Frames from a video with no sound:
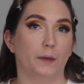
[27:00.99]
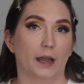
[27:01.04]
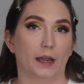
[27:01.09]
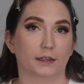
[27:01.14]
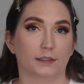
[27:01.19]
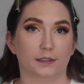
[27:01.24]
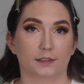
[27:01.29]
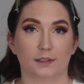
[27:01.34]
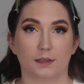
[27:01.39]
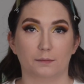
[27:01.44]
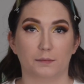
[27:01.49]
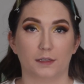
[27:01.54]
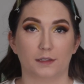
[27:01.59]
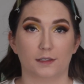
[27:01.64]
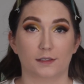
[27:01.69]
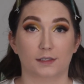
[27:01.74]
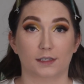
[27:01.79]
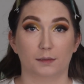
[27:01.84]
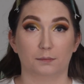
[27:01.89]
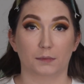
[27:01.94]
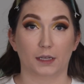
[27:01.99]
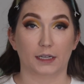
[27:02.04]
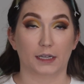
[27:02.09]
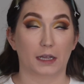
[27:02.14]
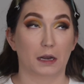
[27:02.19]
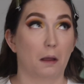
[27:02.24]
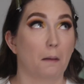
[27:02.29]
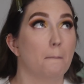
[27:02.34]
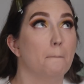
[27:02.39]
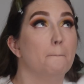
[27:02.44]
back to something that seemed like
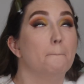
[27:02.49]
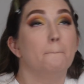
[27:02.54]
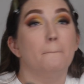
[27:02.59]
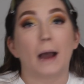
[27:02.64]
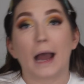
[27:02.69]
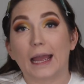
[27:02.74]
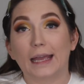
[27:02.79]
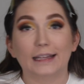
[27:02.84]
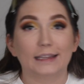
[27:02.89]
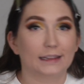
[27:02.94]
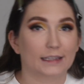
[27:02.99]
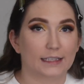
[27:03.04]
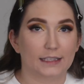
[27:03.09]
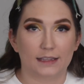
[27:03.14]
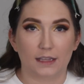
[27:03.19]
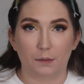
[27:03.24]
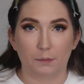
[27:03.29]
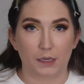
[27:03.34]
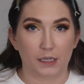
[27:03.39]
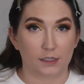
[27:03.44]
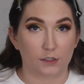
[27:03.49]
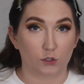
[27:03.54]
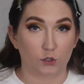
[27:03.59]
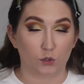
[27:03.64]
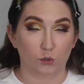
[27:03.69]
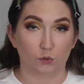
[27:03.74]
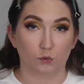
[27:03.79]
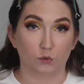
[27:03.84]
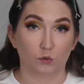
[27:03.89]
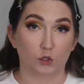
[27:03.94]
it might lead them
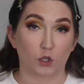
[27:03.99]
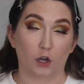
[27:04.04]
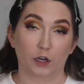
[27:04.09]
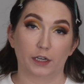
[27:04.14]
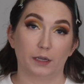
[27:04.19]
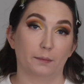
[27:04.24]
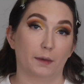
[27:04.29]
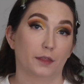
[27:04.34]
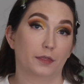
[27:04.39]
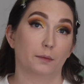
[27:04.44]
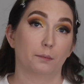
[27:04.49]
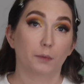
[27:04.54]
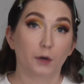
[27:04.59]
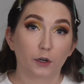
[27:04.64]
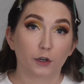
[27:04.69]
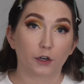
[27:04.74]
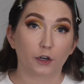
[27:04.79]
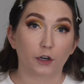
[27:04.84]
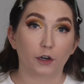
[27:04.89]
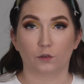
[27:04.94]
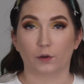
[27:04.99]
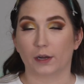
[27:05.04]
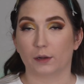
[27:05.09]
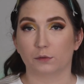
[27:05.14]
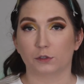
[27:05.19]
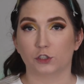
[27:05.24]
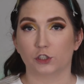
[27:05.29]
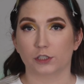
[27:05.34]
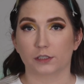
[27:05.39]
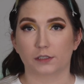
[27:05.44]
into talking about the murder, Grant
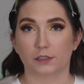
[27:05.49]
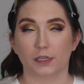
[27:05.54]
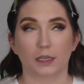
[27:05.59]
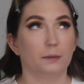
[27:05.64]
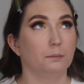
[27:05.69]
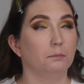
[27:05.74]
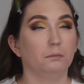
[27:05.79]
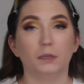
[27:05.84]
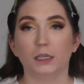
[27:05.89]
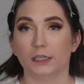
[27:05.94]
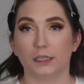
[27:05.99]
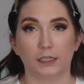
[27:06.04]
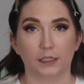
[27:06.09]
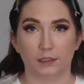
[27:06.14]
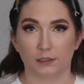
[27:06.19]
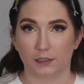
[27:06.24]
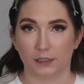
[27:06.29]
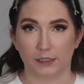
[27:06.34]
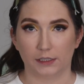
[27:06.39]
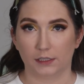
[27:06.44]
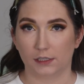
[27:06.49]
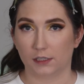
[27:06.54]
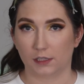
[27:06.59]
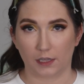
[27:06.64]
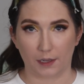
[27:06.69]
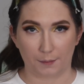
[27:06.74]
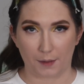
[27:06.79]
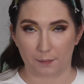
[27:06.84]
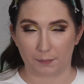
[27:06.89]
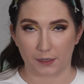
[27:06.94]
would just immediately
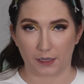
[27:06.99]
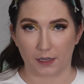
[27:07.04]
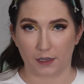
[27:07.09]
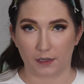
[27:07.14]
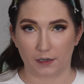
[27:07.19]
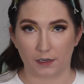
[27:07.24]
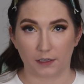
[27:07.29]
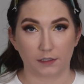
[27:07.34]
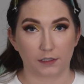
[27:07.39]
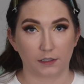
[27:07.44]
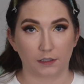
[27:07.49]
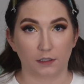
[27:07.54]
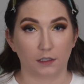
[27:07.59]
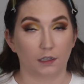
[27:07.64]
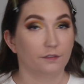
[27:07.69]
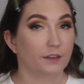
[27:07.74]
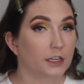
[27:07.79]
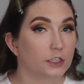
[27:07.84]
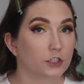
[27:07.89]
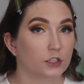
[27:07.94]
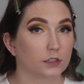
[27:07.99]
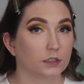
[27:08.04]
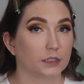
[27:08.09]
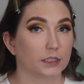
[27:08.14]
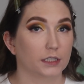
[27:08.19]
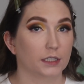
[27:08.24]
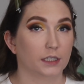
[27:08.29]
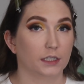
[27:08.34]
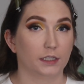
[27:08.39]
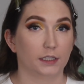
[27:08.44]
clam up again until
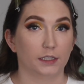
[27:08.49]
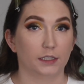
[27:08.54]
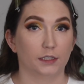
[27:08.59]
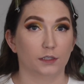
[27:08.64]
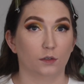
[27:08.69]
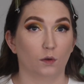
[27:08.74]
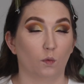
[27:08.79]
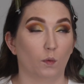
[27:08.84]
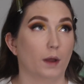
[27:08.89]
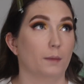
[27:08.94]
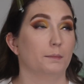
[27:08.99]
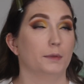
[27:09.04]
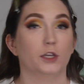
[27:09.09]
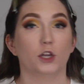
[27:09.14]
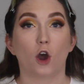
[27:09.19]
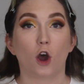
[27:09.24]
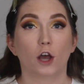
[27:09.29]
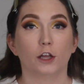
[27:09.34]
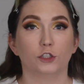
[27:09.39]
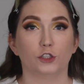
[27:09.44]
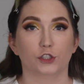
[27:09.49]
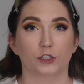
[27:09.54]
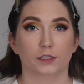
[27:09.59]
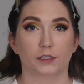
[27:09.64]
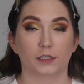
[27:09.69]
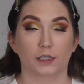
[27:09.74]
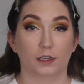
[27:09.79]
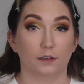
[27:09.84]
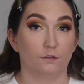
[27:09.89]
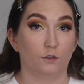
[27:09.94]
eventually he went beyond
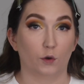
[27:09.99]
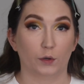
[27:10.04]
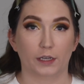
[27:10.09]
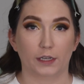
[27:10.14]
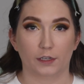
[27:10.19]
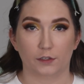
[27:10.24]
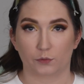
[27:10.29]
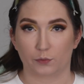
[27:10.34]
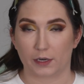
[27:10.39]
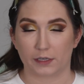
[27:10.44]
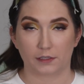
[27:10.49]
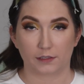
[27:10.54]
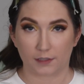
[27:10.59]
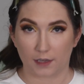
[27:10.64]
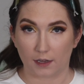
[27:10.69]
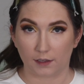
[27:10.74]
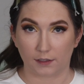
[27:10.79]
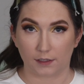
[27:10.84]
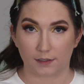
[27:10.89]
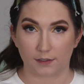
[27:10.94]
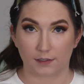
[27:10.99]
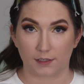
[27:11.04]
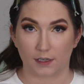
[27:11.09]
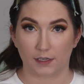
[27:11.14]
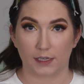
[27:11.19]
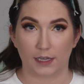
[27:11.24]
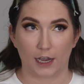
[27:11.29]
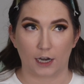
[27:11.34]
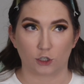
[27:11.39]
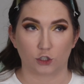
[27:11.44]
just invoking his right to silence
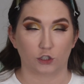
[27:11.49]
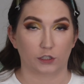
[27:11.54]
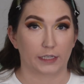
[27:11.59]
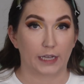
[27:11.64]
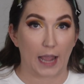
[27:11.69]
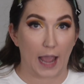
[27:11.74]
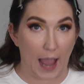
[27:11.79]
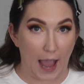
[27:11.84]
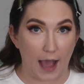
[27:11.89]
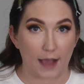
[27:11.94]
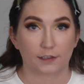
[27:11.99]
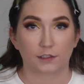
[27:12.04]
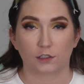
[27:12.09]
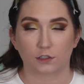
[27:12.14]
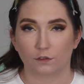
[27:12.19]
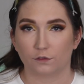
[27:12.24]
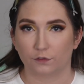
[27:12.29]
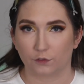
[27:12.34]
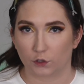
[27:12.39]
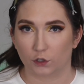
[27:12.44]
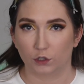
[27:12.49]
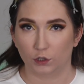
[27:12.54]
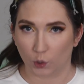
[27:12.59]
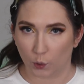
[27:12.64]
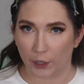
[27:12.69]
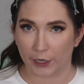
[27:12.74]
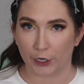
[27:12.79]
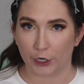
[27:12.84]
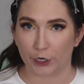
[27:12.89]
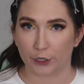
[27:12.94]
and he actually asked for a
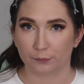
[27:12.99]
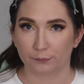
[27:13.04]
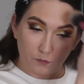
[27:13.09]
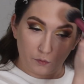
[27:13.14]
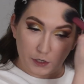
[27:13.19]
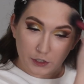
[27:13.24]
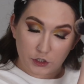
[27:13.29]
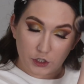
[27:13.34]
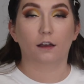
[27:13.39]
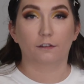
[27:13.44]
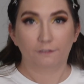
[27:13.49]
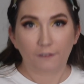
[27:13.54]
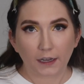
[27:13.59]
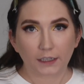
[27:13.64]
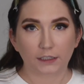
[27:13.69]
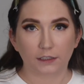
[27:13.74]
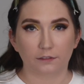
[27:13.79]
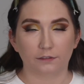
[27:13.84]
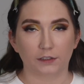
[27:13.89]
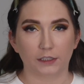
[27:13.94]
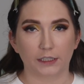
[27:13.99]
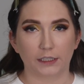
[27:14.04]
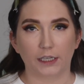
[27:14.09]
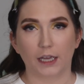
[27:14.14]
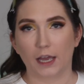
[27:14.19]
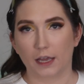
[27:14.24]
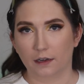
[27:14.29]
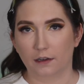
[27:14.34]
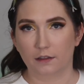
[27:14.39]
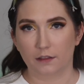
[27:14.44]
lawyer, which
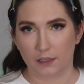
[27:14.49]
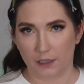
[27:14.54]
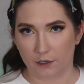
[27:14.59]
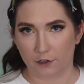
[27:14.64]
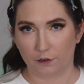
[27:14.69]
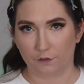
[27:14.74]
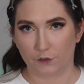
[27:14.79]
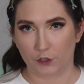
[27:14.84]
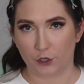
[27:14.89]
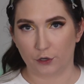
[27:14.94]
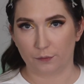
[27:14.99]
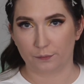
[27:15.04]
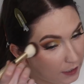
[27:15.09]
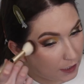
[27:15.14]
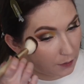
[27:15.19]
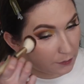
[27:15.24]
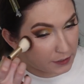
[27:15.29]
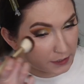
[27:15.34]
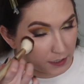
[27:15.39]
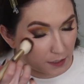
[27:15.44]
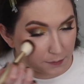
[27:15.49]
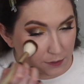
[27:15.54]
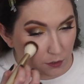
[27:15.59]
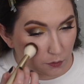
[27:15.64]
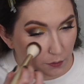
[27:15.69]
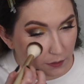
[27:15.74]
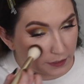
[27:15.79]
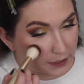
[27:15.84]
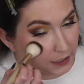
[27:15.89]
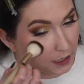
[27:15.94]
effectively ended the interview. He was
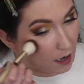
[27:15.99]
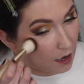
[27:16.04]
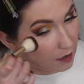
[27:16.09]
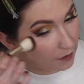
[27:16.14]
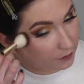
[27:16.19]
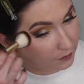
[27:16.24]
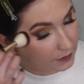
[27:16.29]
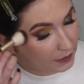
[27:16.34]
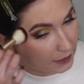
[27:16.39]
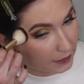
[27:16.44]
subsequently cuffed